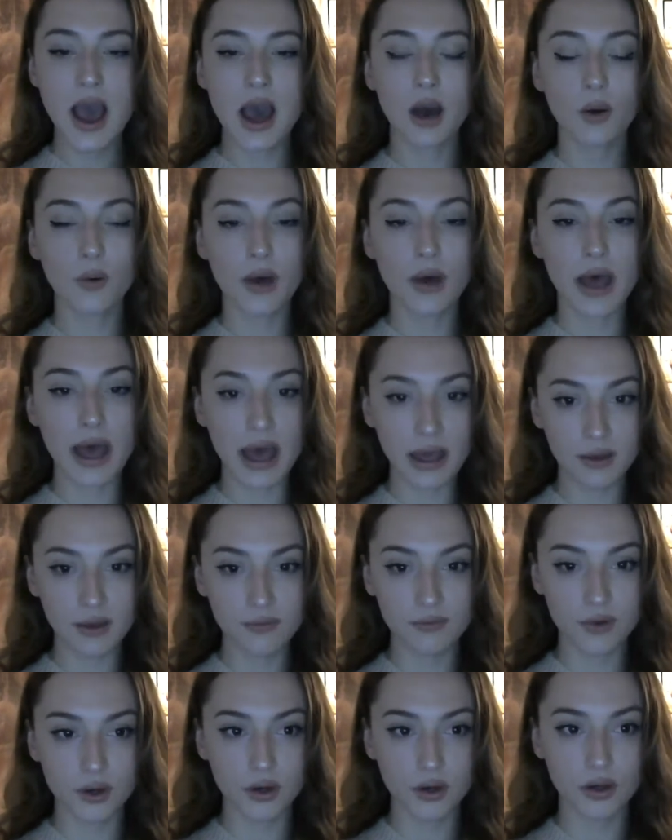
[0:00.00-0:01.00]

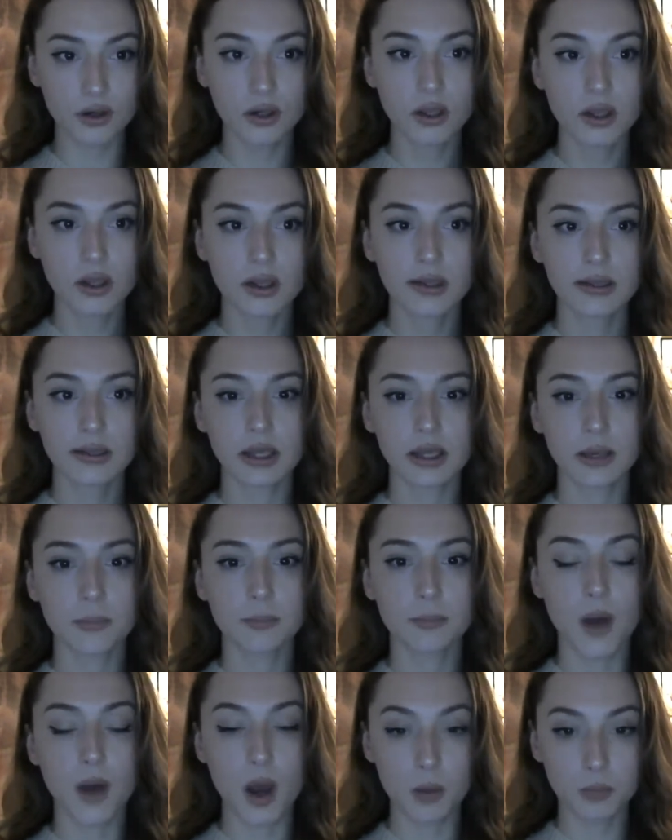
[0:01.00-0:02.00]
However, like
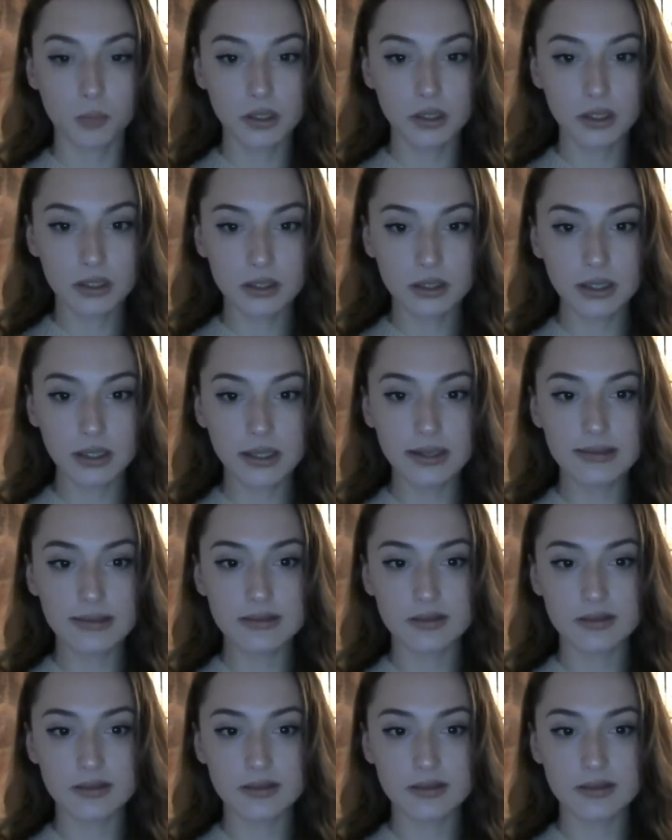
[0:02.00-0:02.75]
publicly,